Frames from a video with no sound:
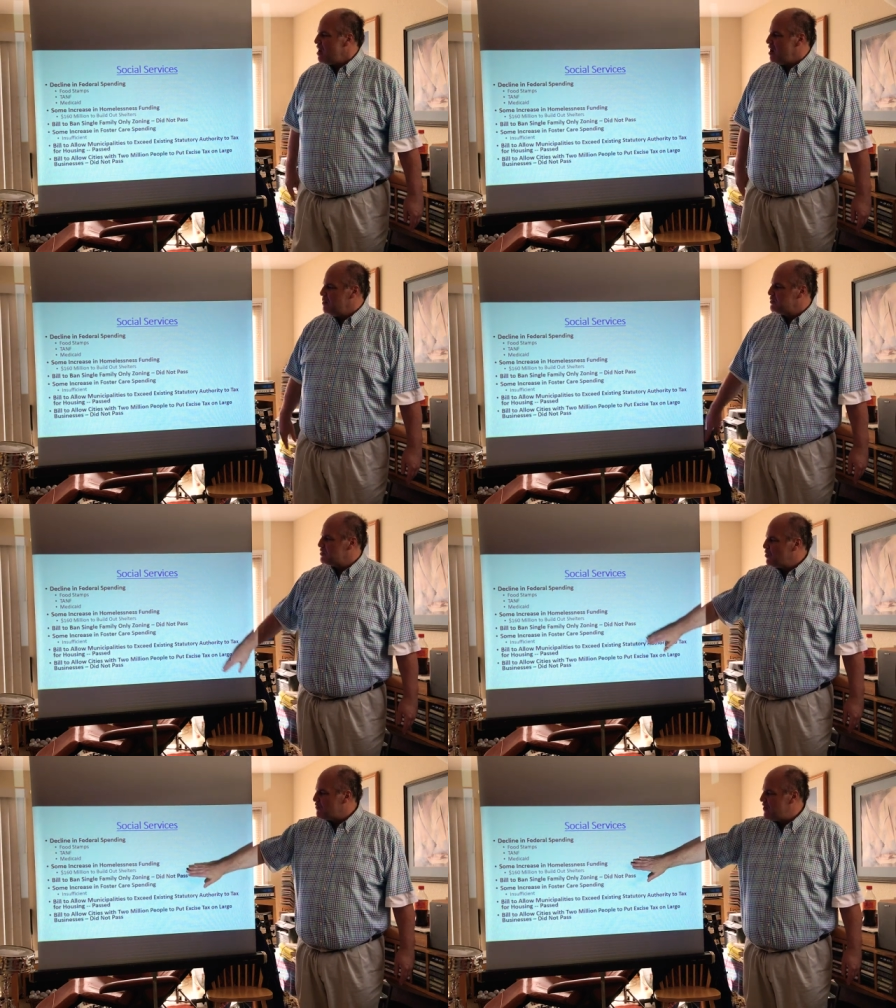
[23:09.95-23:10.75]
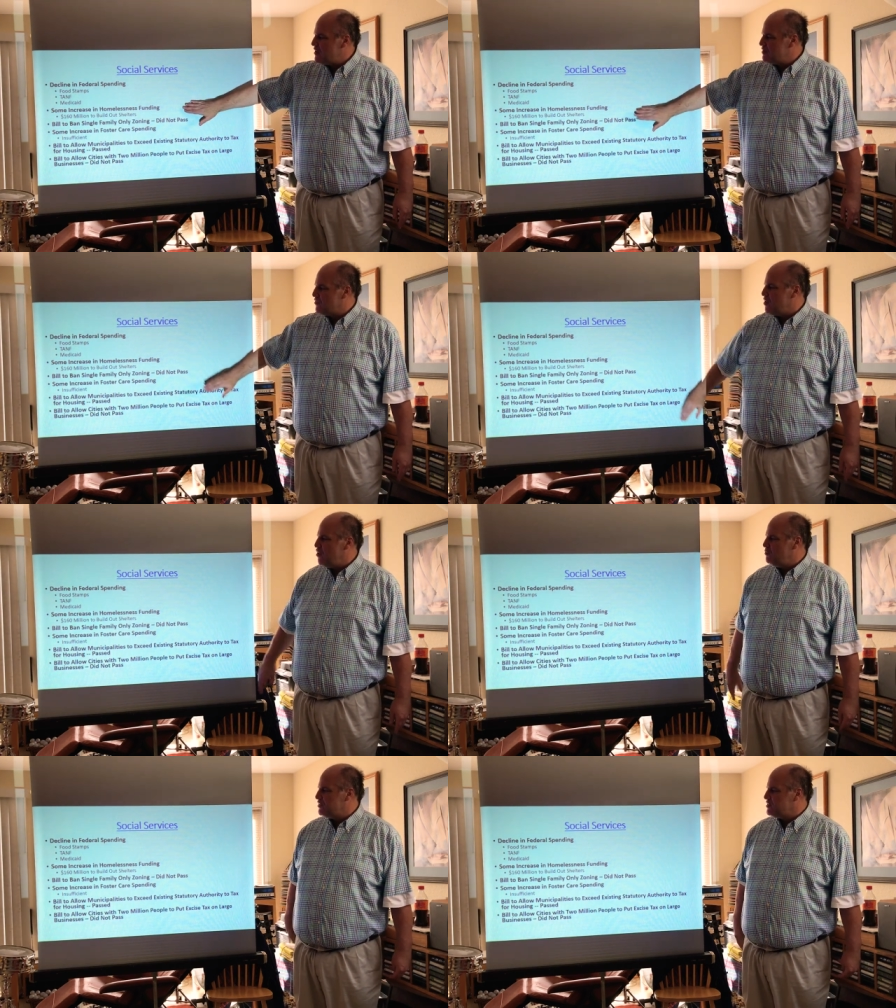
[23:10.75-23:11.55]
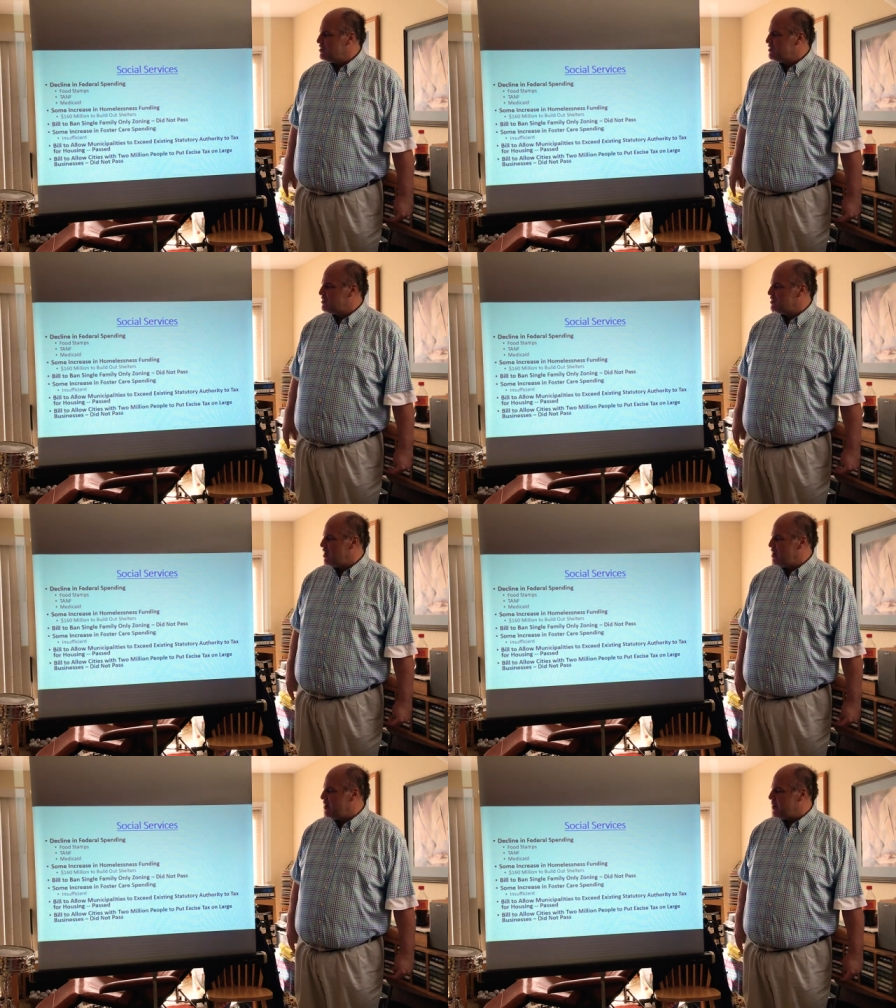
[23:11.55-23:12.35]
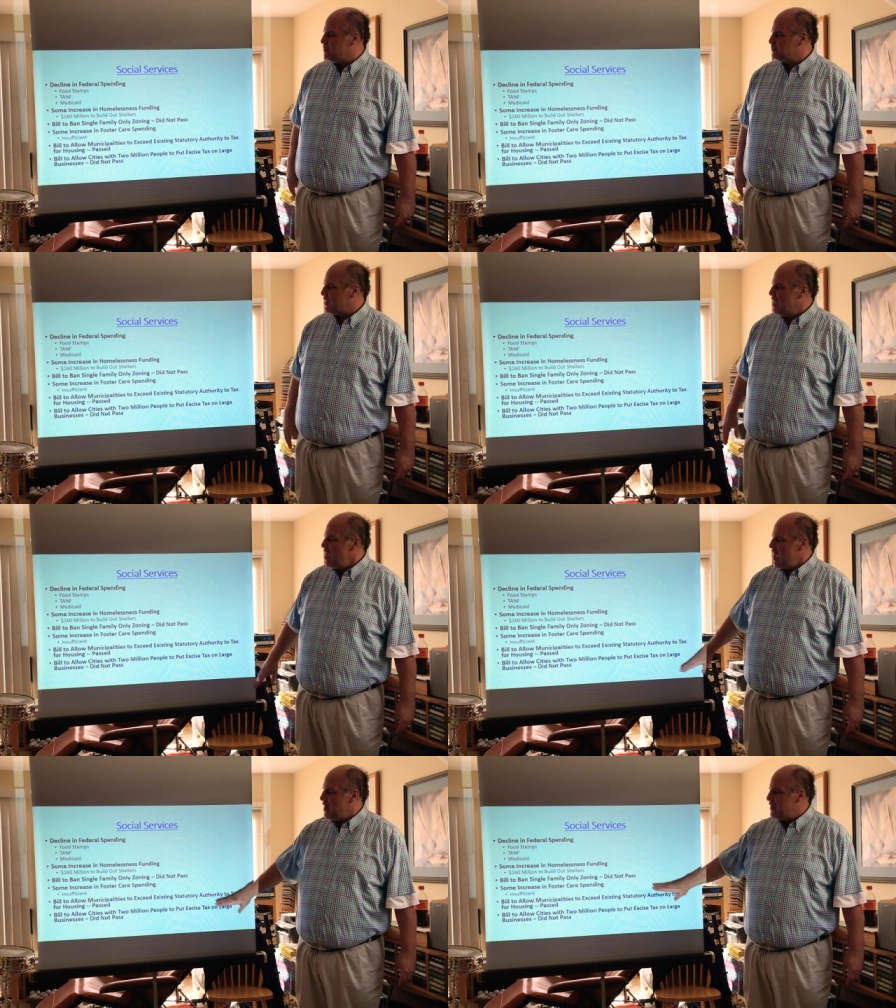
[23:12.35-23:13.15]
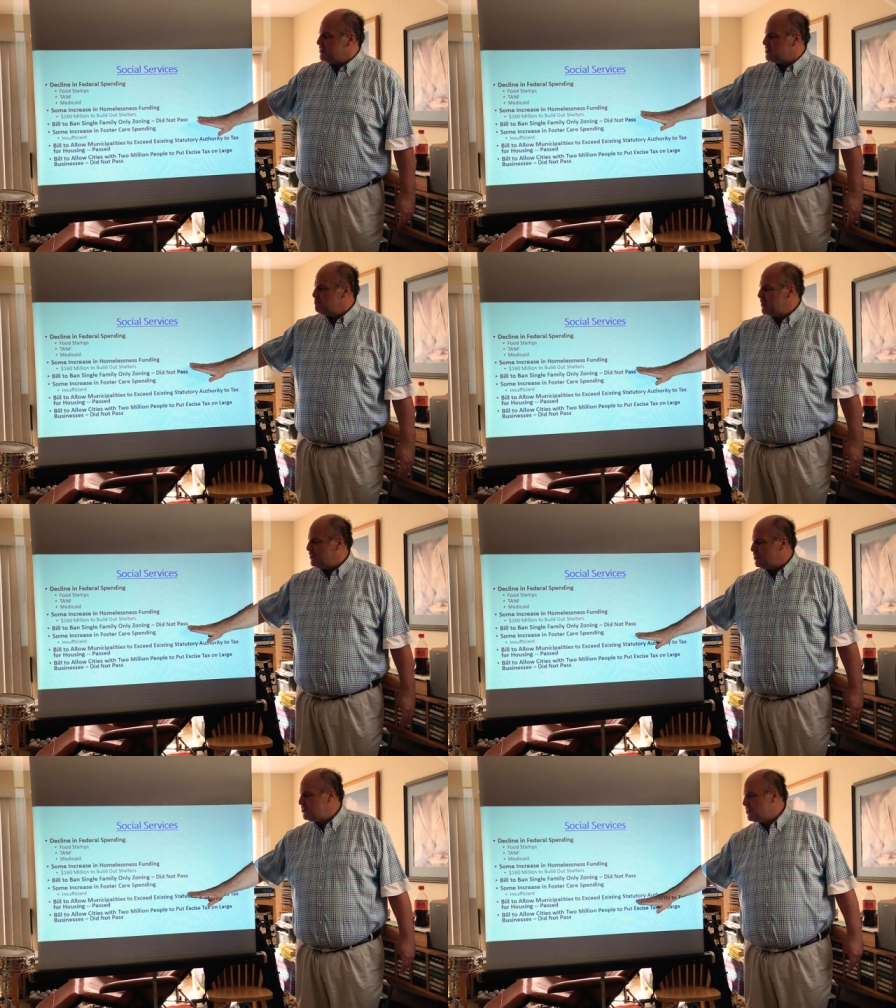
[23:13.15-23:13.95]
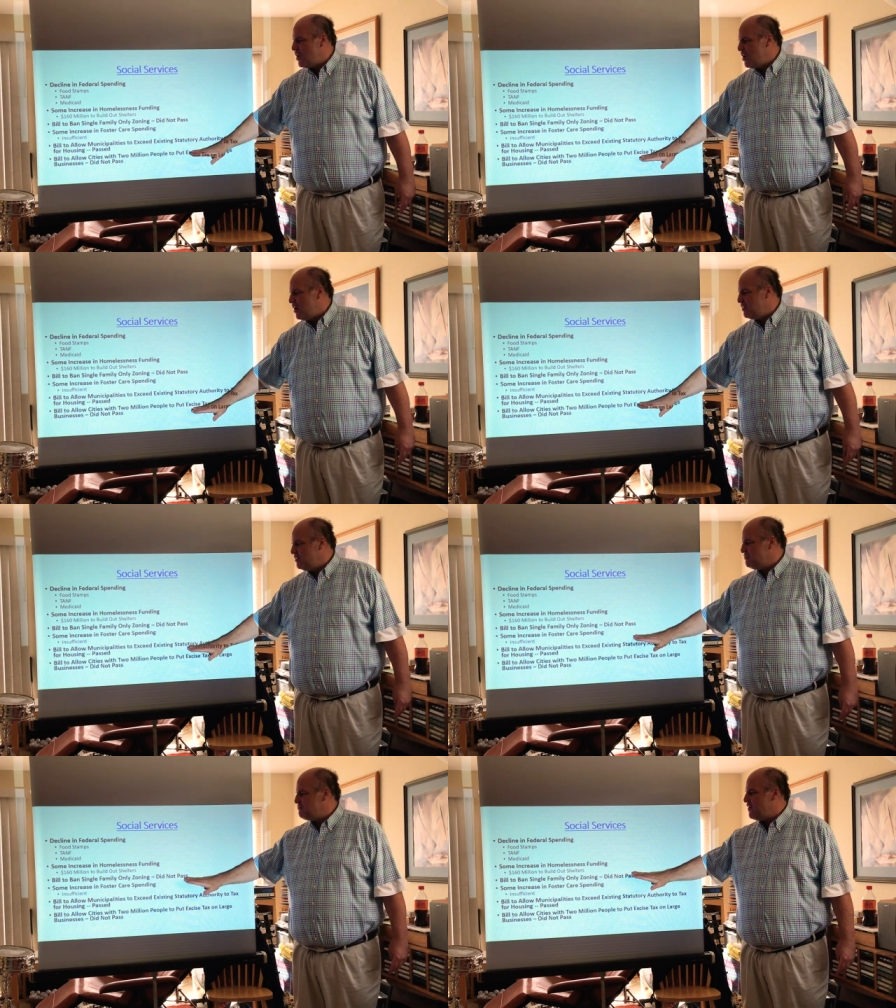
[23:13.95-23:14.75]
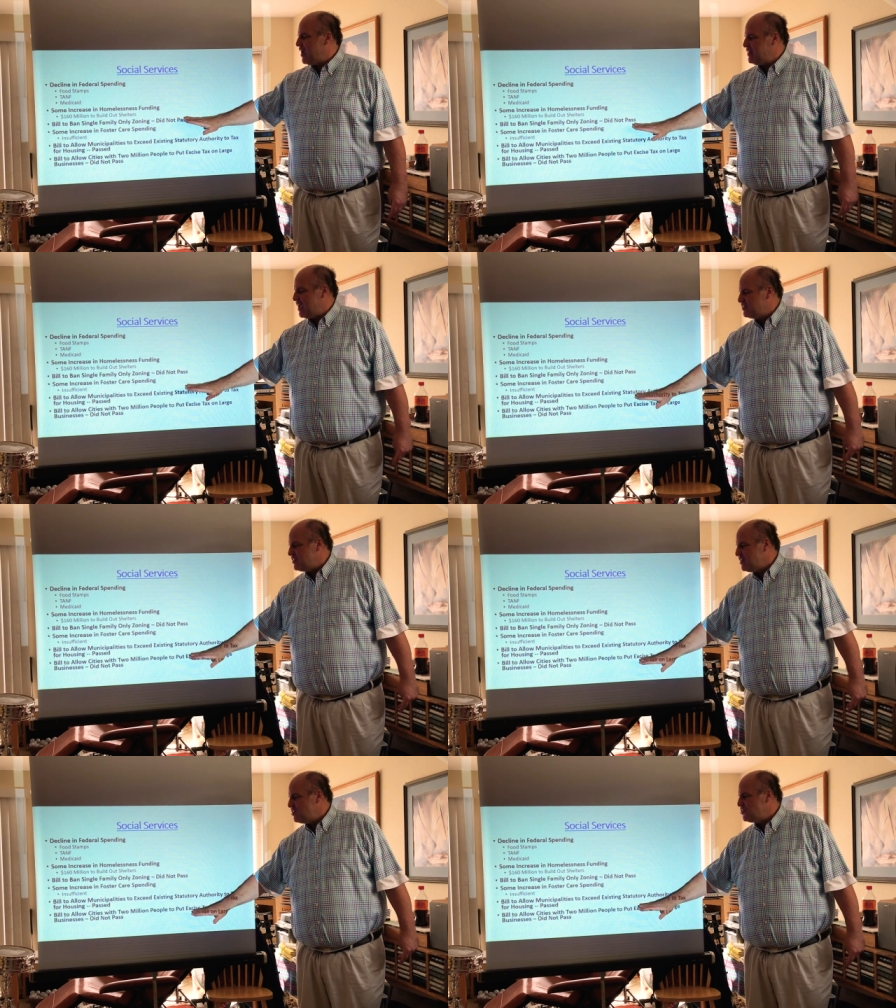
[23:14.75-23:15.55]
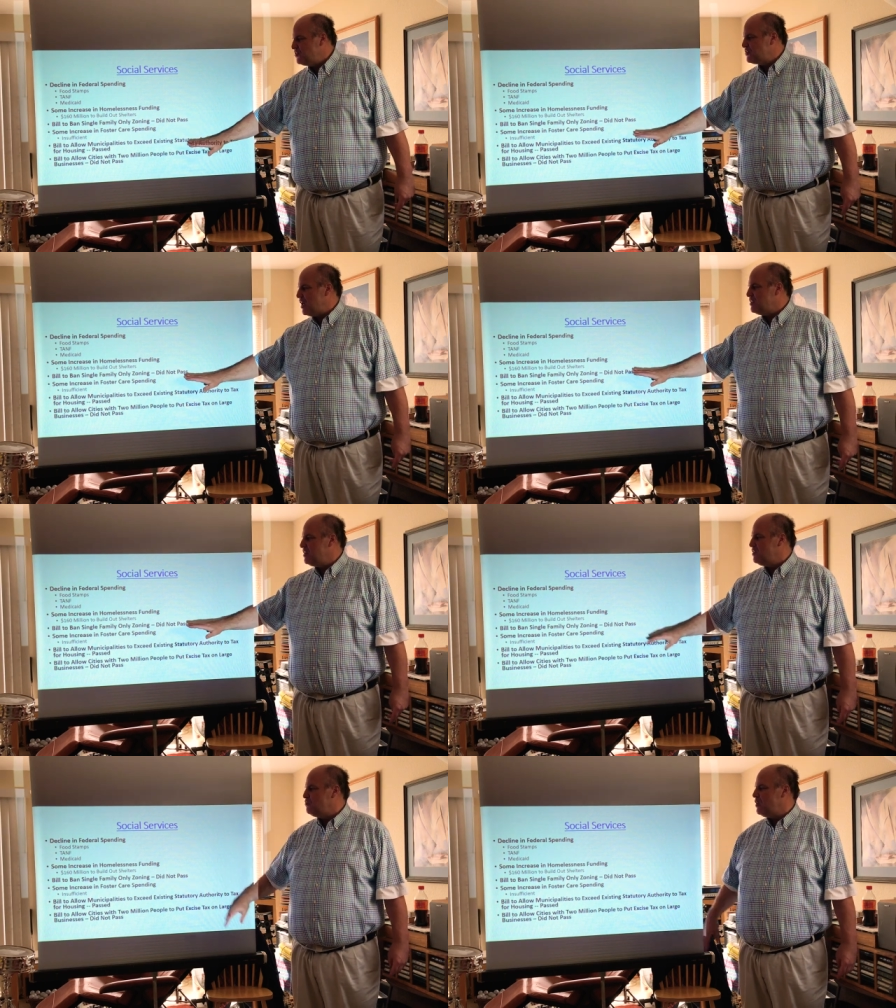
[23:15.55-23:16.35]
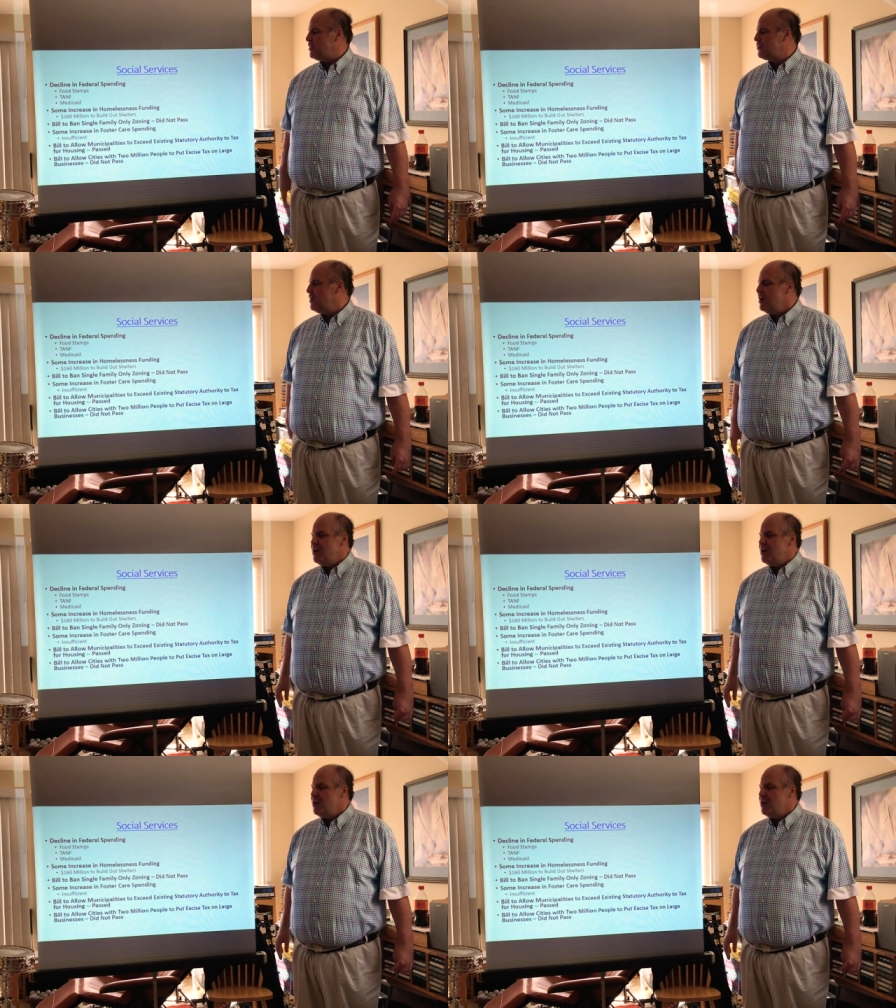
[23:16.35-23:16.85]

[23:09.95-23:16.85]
Some more funding for homelessness, and then some bills on financing issues that deal with